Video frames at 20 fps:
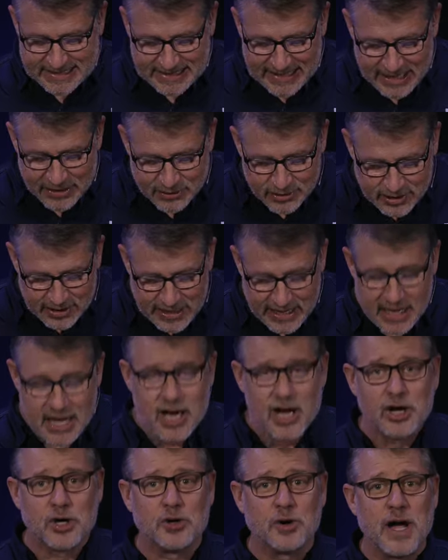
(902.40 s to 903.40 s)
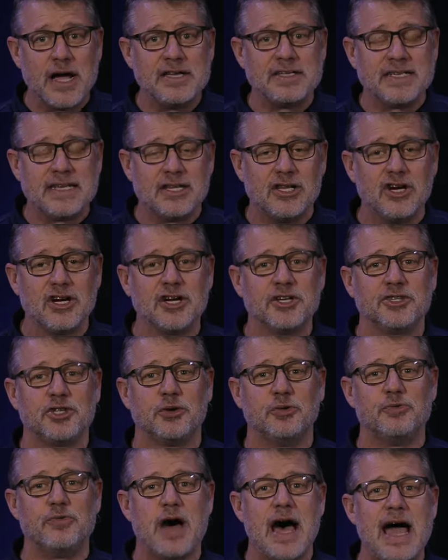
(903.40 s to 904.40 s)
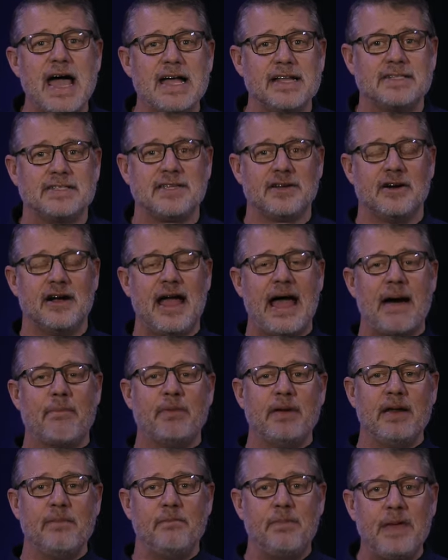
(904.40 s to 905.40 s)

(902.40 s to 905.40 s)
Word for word: literally crazy. Look at the riots that are happening.